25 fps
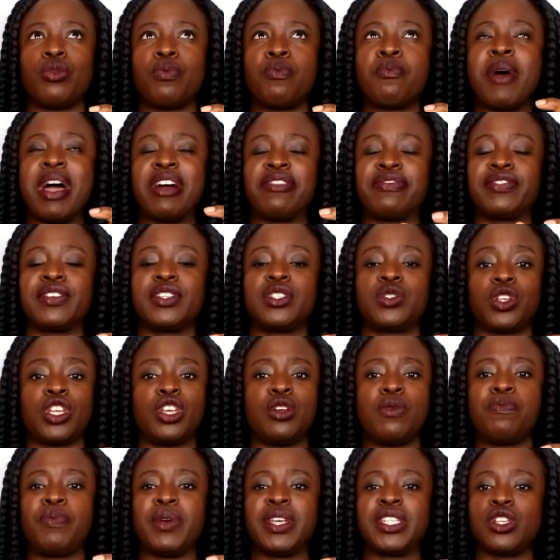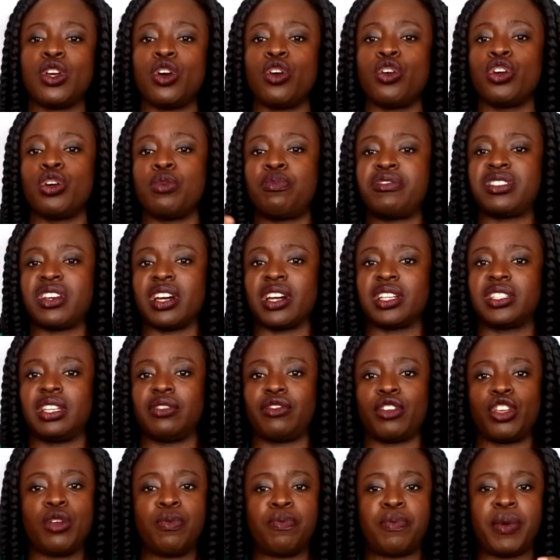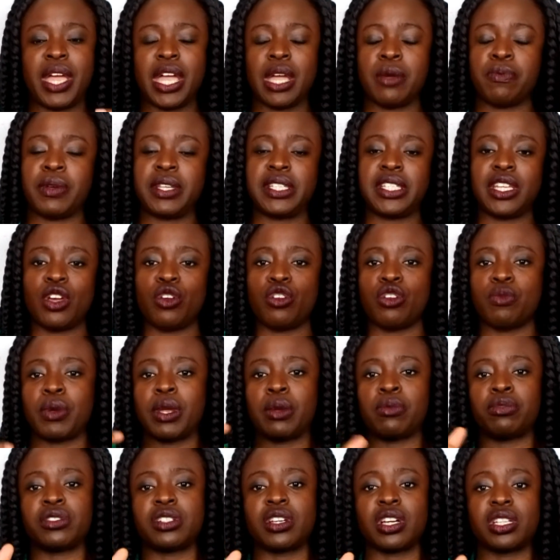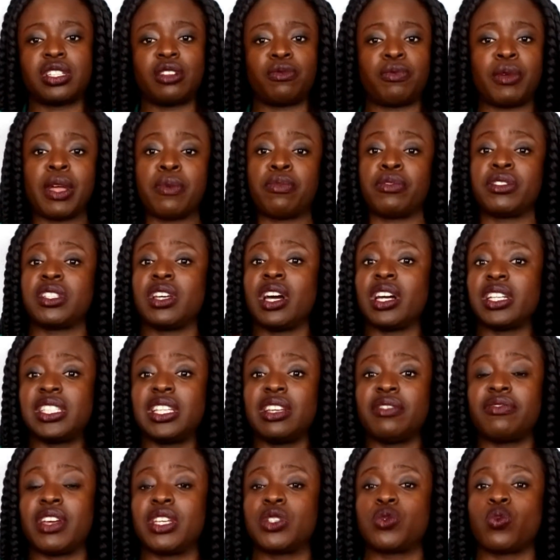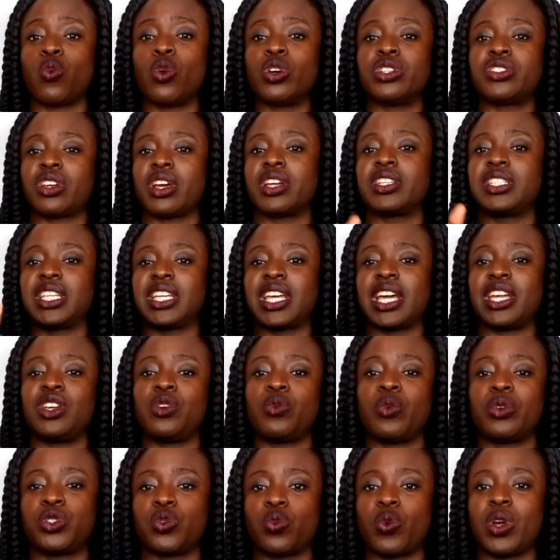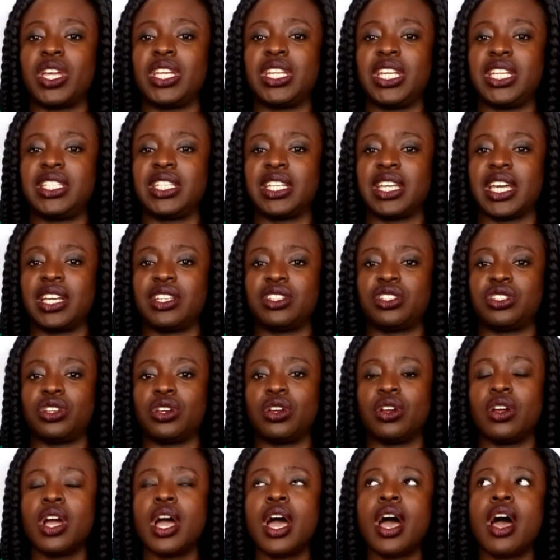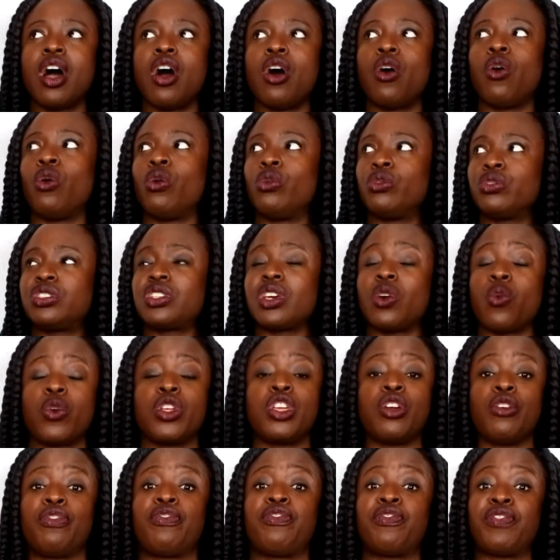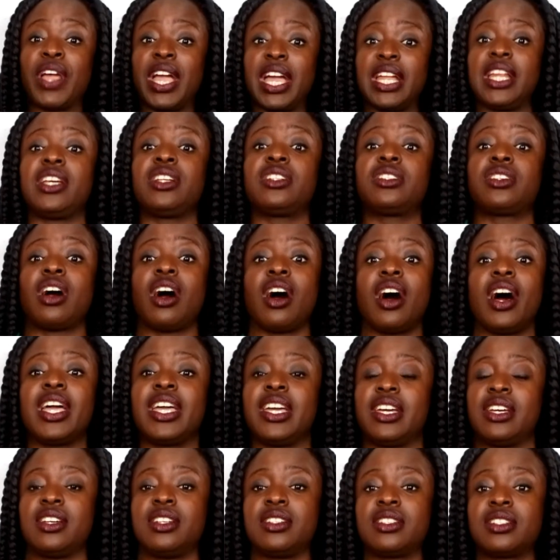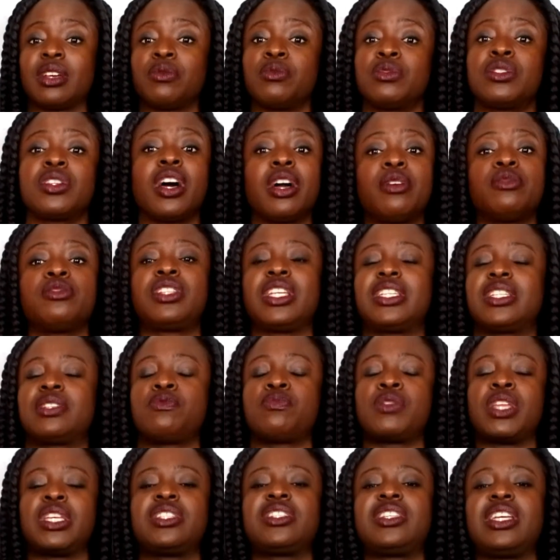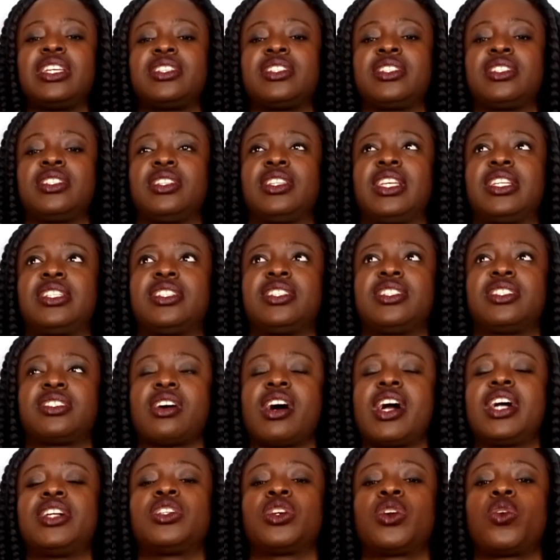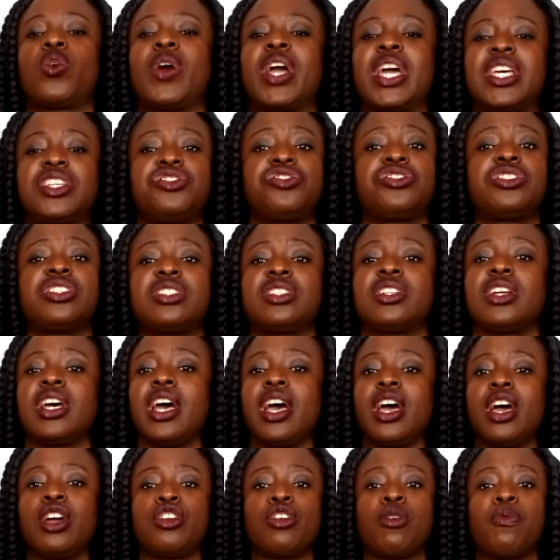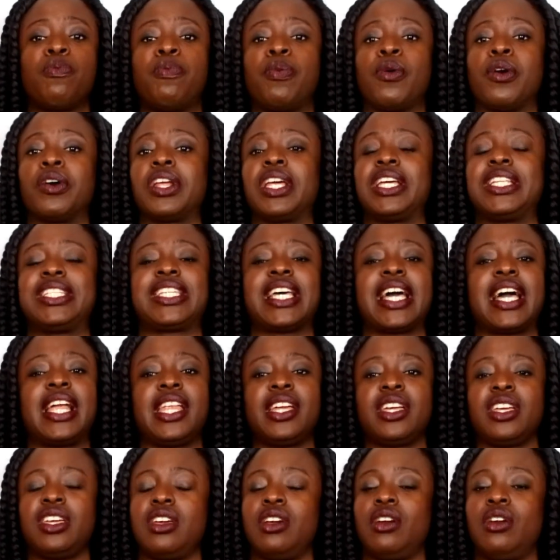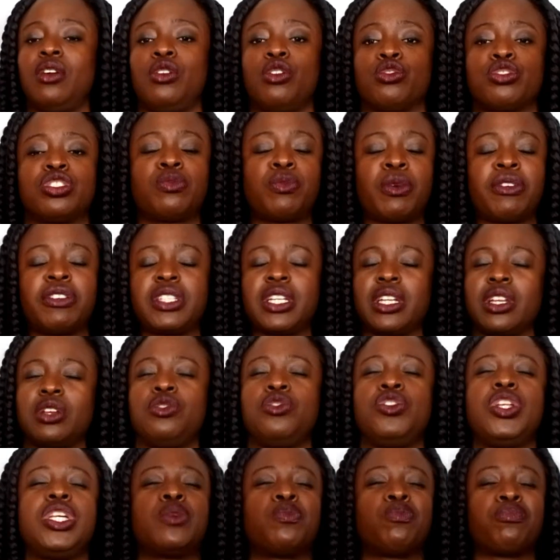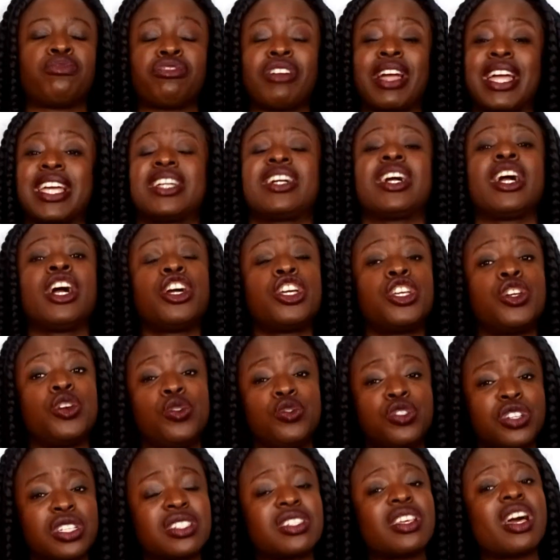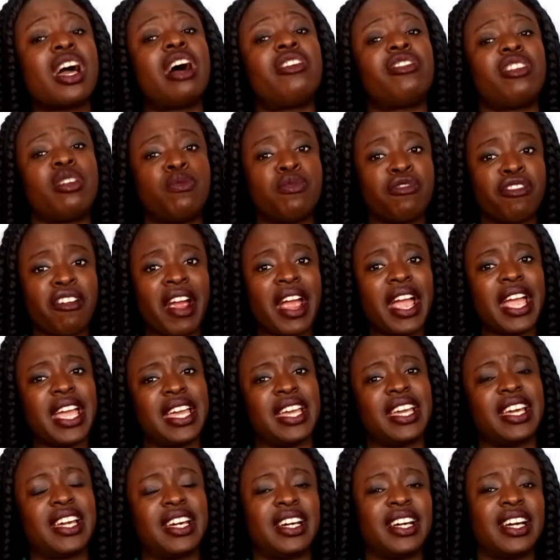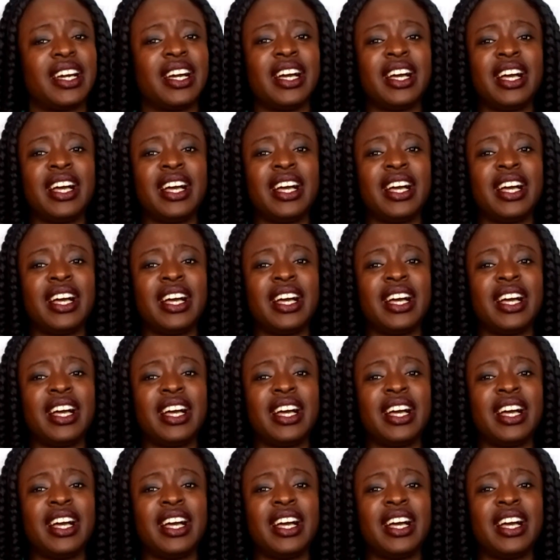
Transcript: methods. Are you busy or you're productive? Are you being busy or you're being productive? Being productive is what's going to get you to where you need to get to. Also, when you're feeling tired, sometimes this desire to quit is just your body telling you, your spirit telling you need a break. You deserve a break.